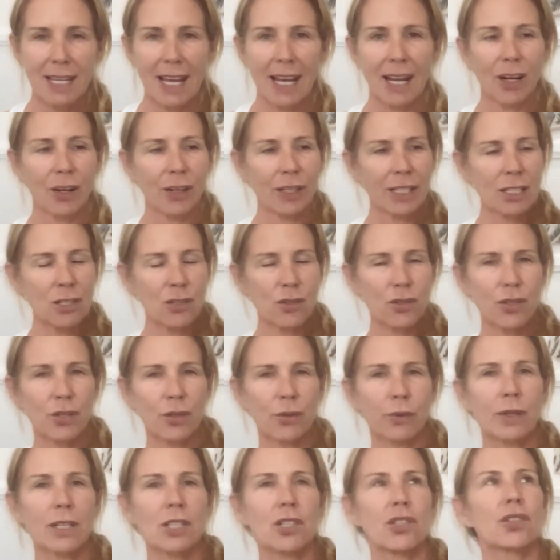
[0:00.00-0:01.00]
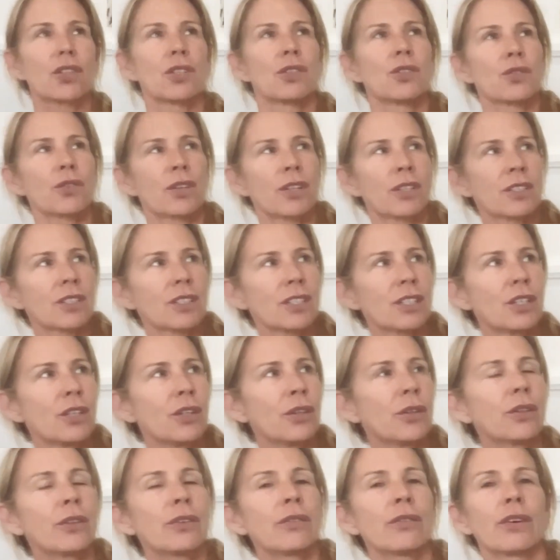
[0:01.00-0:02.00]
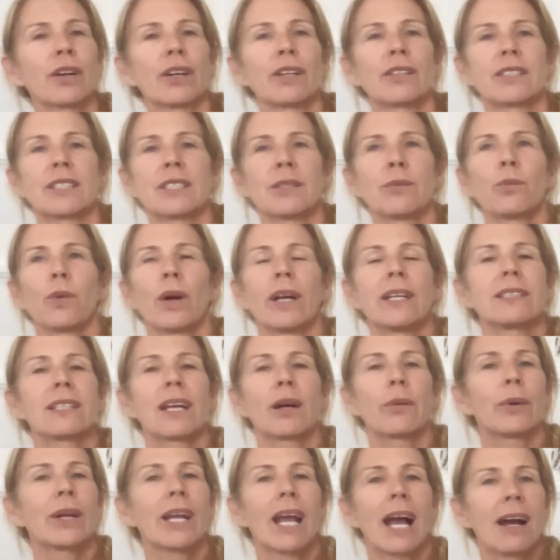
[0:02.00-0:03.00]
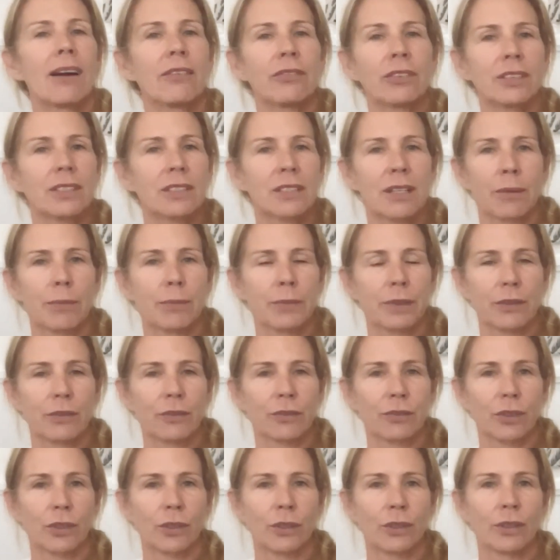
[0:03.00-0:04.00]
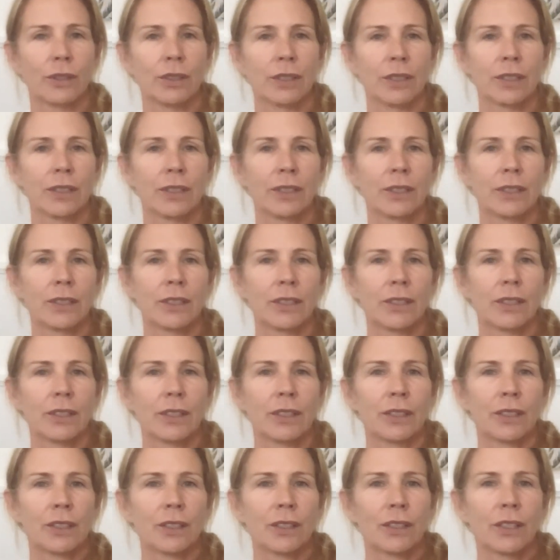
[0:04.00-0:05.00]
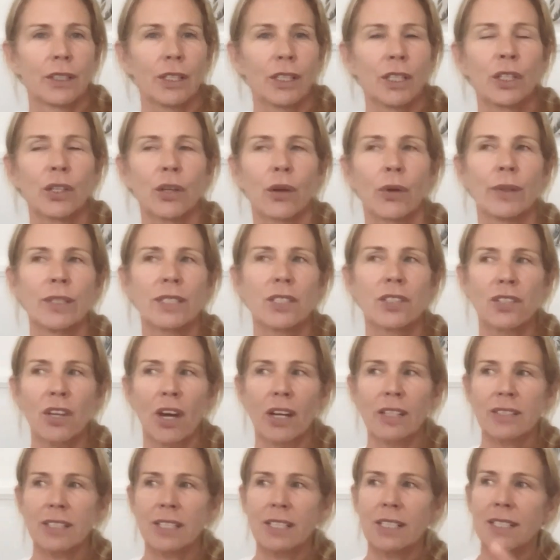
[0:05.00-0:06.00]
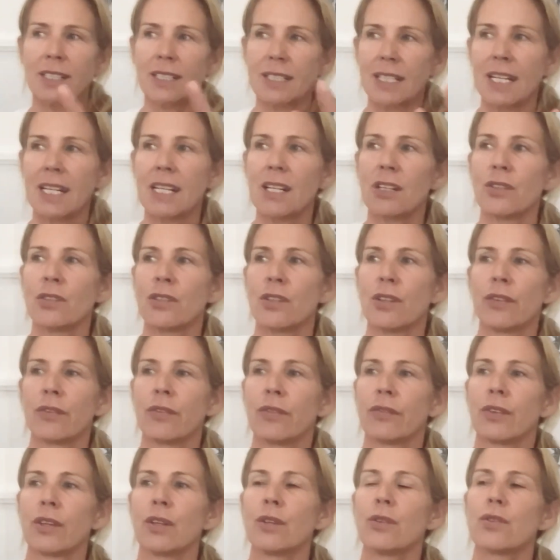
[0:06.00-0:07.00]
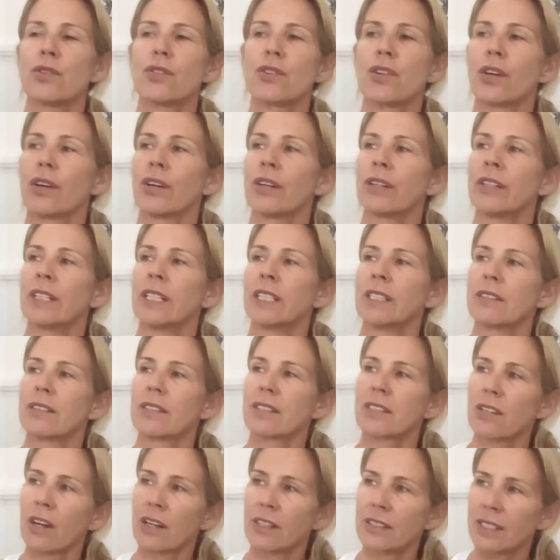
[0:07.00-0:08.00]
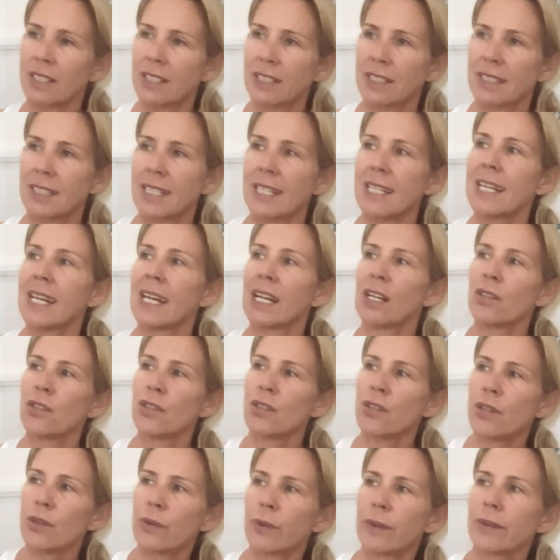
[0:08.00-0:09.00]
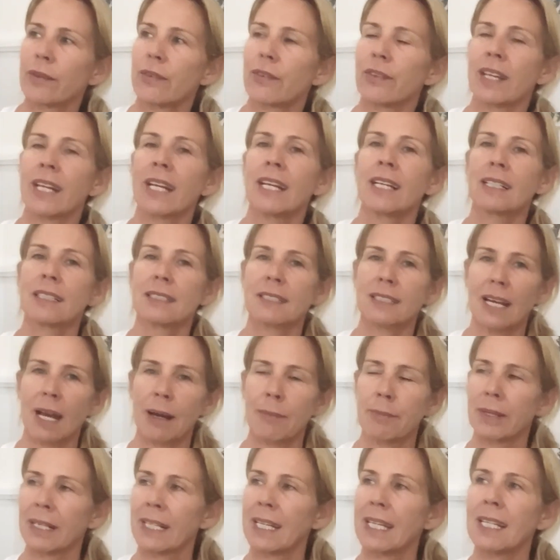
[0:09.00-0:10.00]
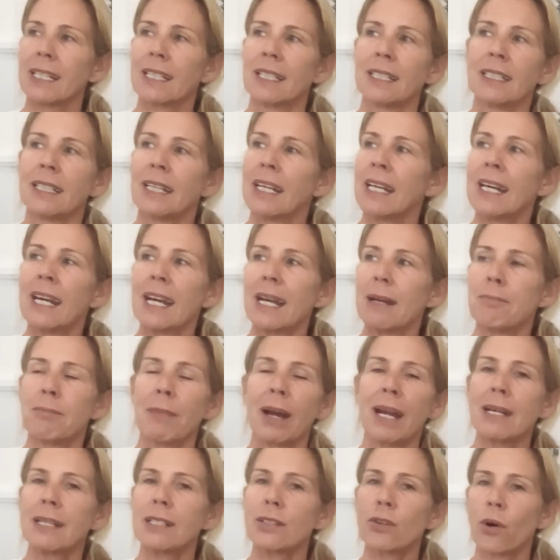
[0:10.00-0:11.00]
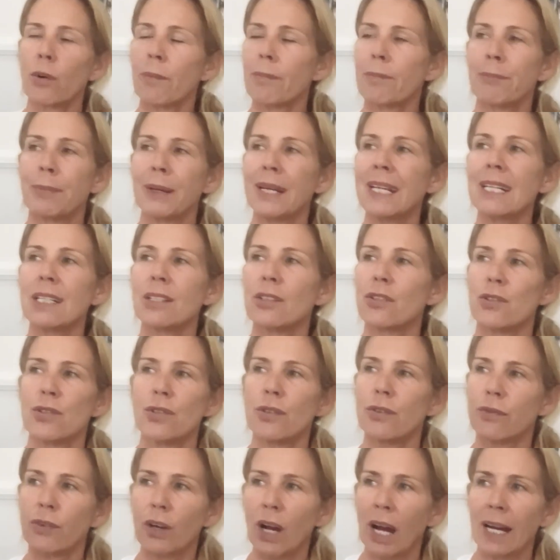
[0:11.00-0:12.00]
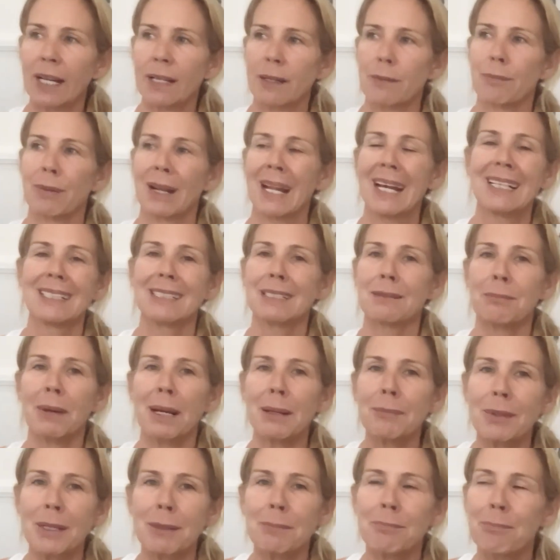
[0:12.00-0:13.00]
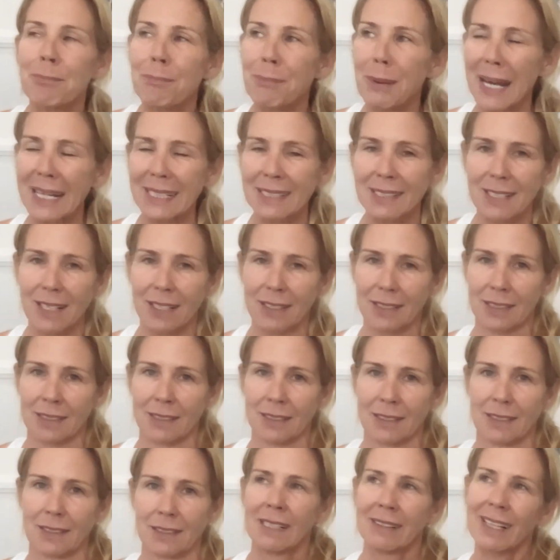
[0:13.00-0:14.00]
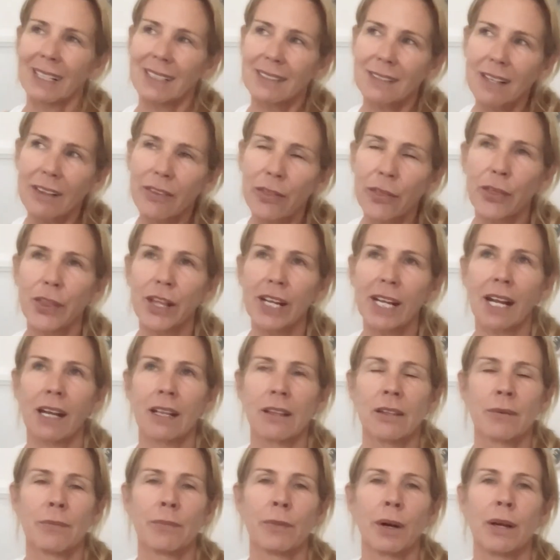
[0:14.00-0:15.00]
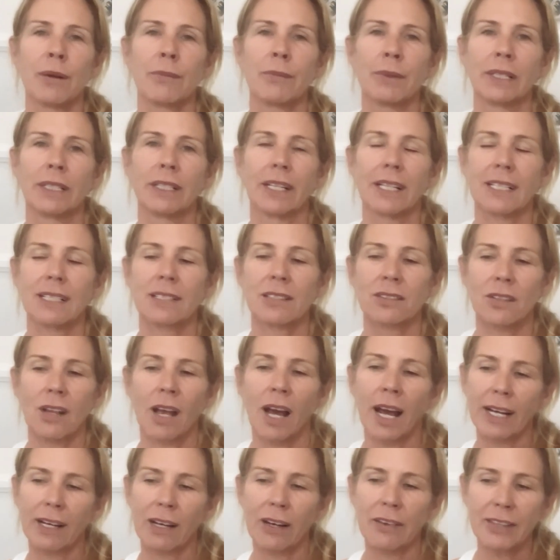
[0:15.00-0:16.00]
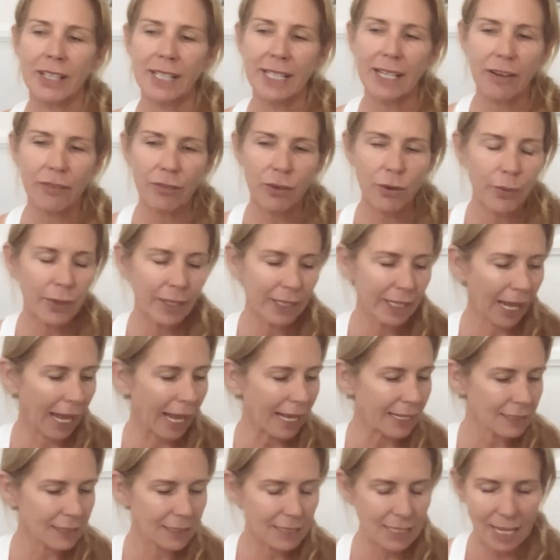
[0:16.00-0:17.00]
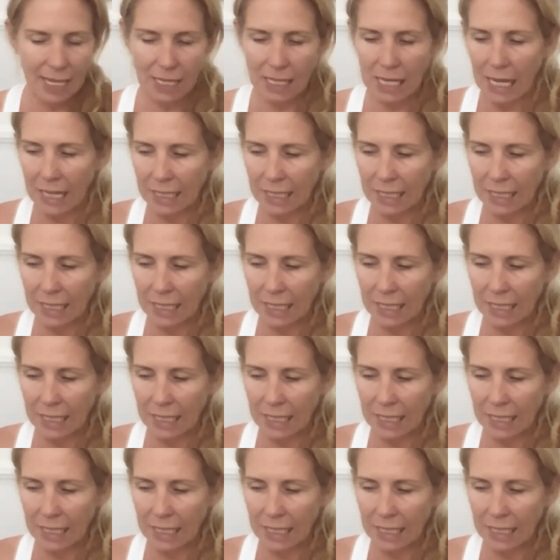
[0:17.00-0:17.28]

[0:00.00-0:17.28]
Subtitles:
our intuition, trust the universe in ways that we haven't done before. And start to see a new future and start to see new things coming in. And it may not be as you've planned, it may be better. That's the thing at the moment. It's I think everyone has their